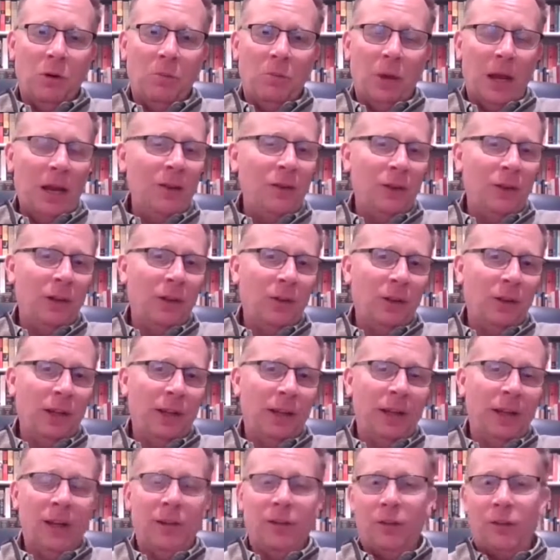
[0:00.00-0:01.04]

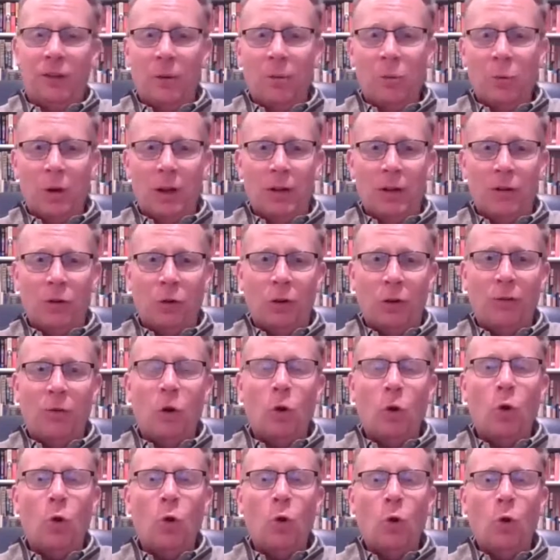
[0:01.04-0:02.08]
basically in some way sort of
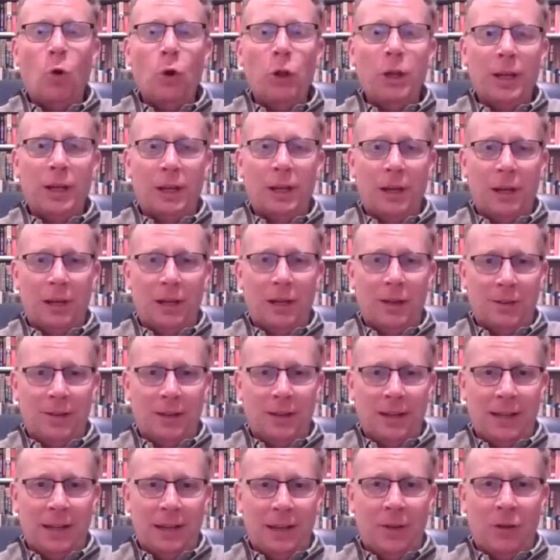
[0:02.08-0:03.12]
holding it
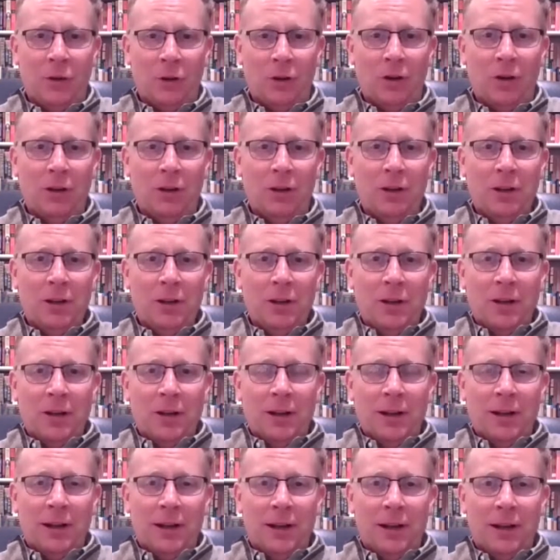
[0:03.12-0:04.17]
together.
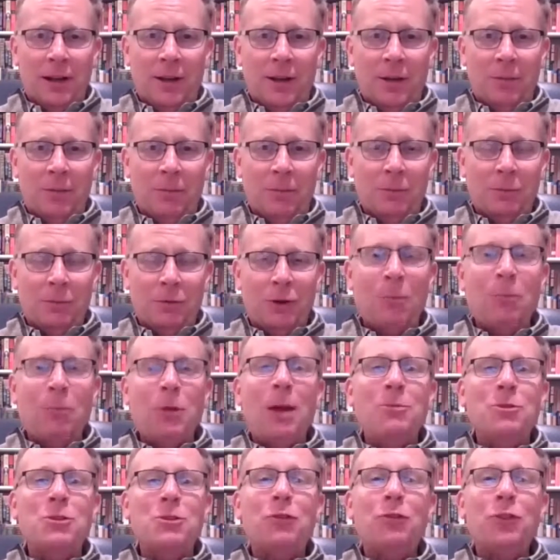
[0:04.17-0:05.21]
Right.
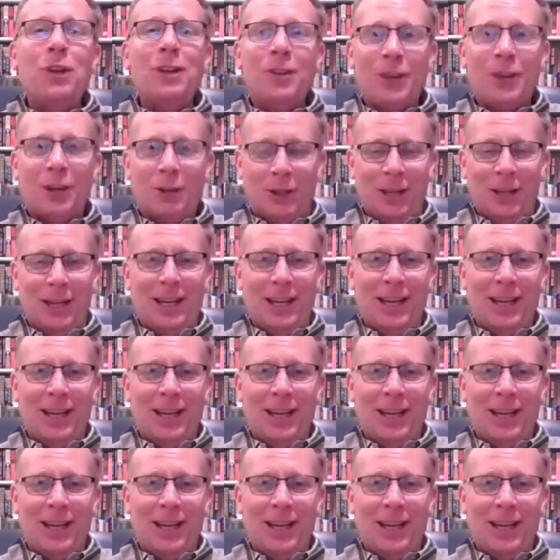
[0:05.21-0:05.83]
Sometimes physically